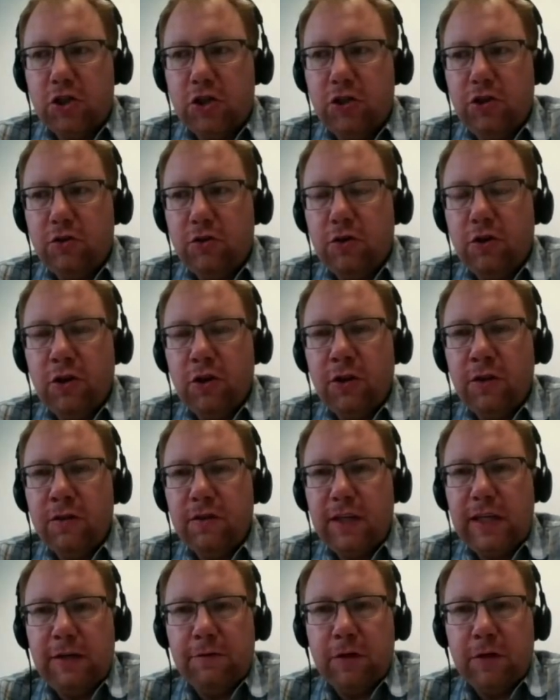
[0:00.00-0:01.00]
you
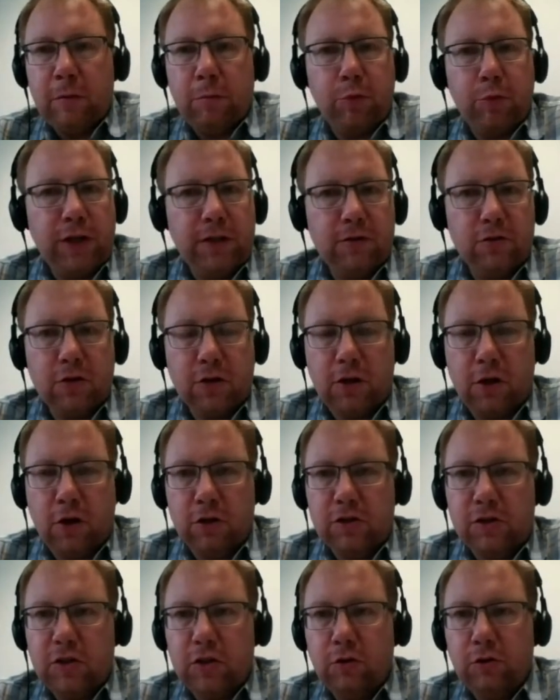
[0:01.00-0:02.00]
couldn't even print to the
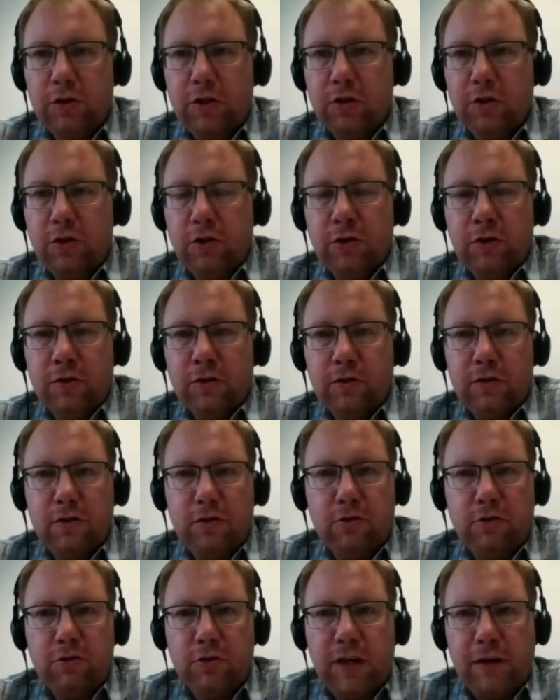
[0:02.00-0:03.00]
console. You
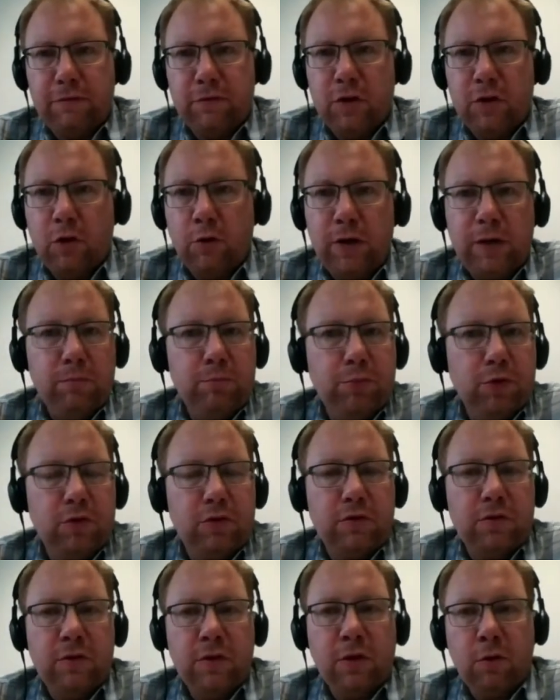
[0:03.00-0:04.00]
could have no input,
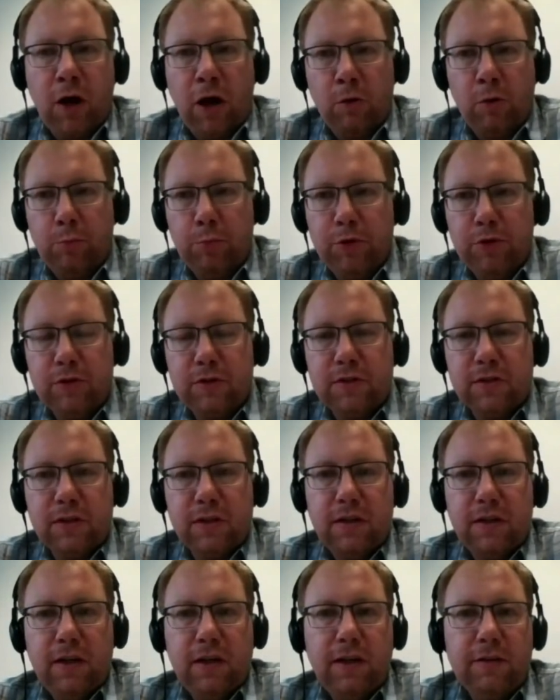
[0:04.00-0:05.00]
no output.
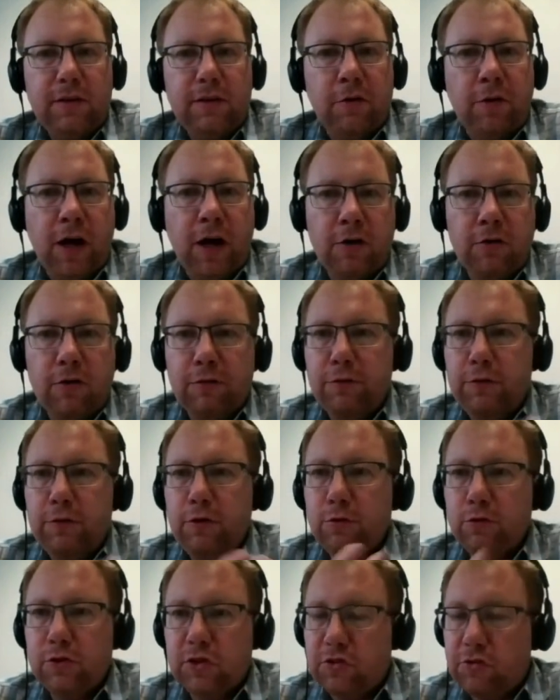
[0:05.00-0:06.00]
There are a
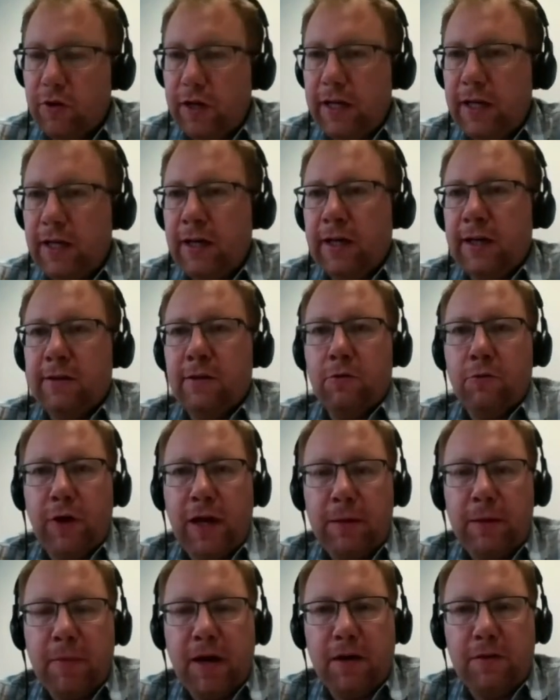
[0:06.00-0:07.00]
few string and
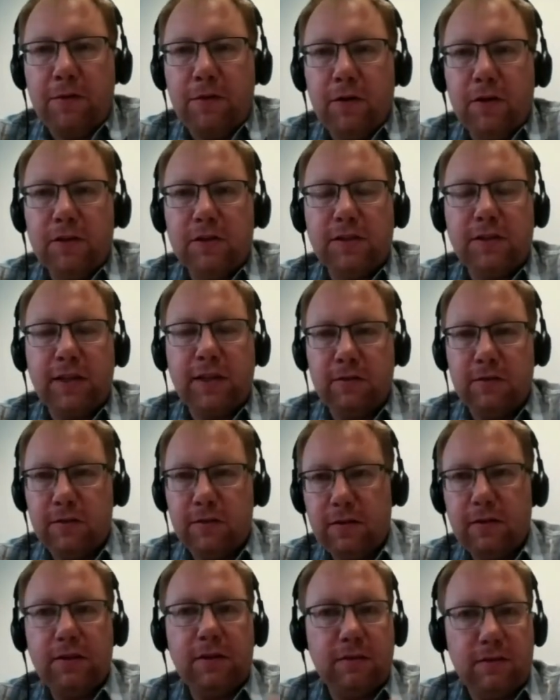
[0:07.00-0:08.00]
array methods, and
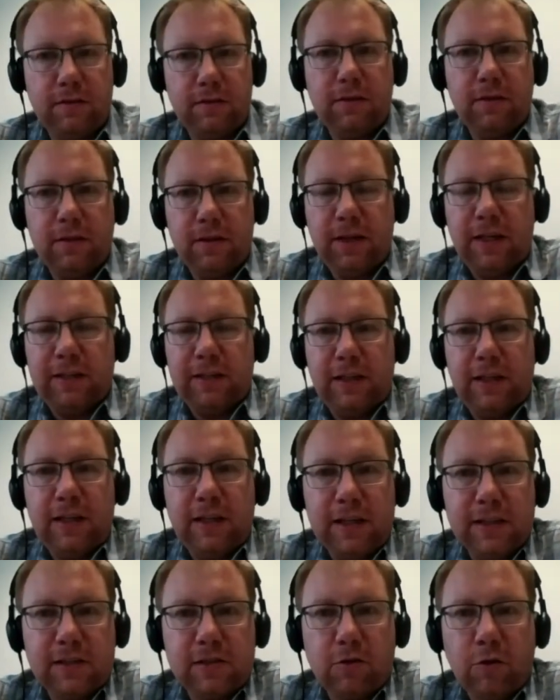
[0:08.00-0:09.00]
it
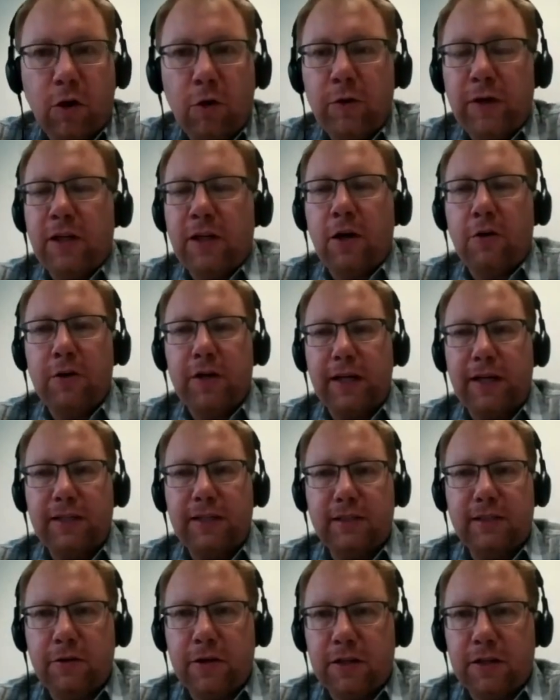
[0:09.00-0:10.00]
is growing
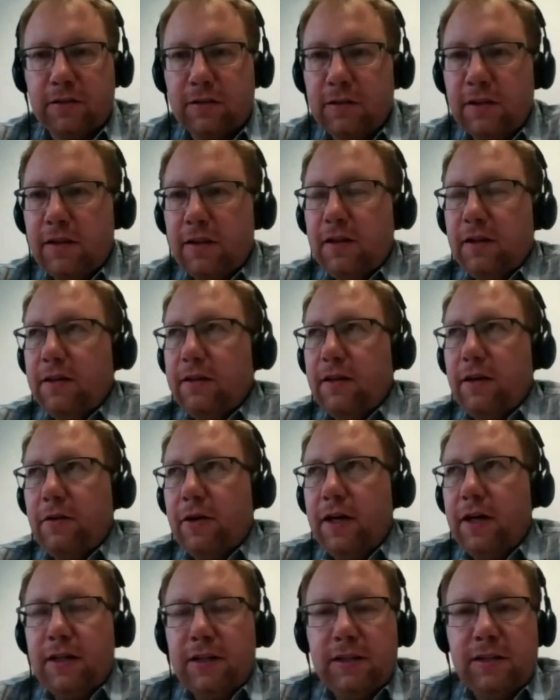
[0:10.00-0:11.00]
nowadays. There
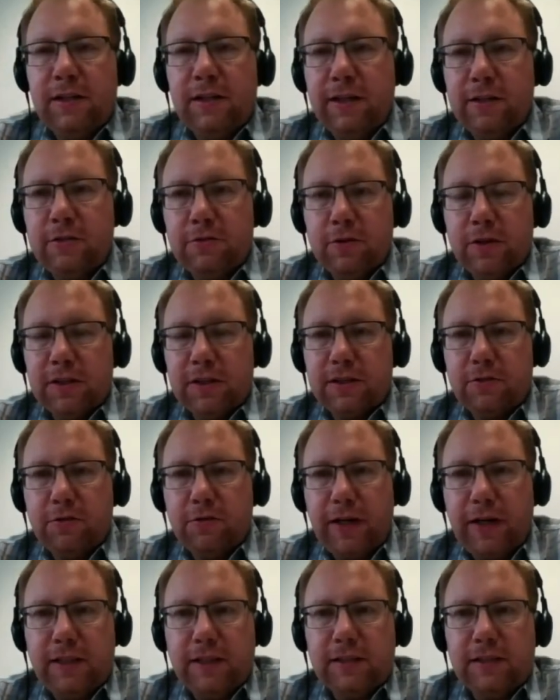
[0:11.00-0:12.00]
are literal
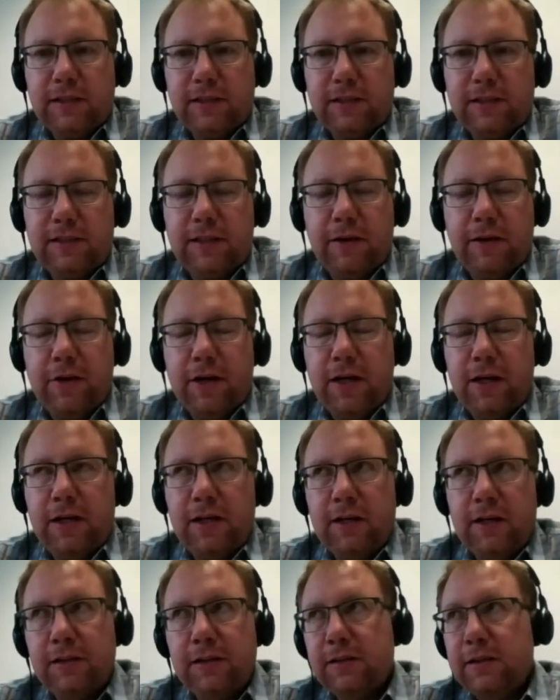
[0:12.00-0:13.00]
strings, there
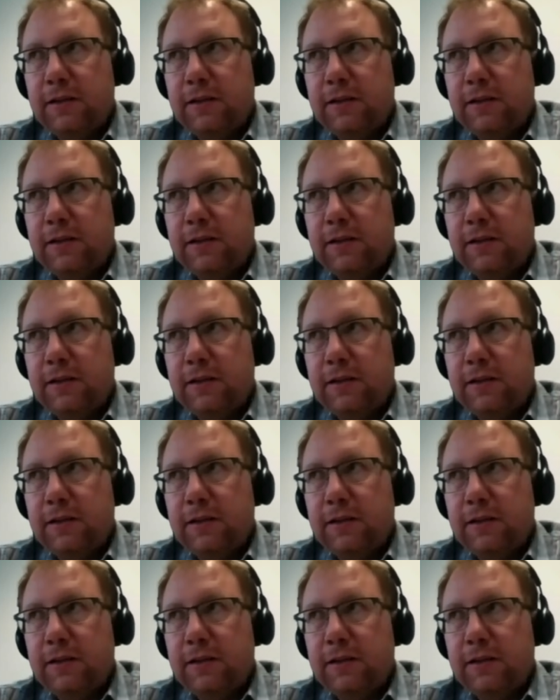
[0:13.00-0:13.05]
are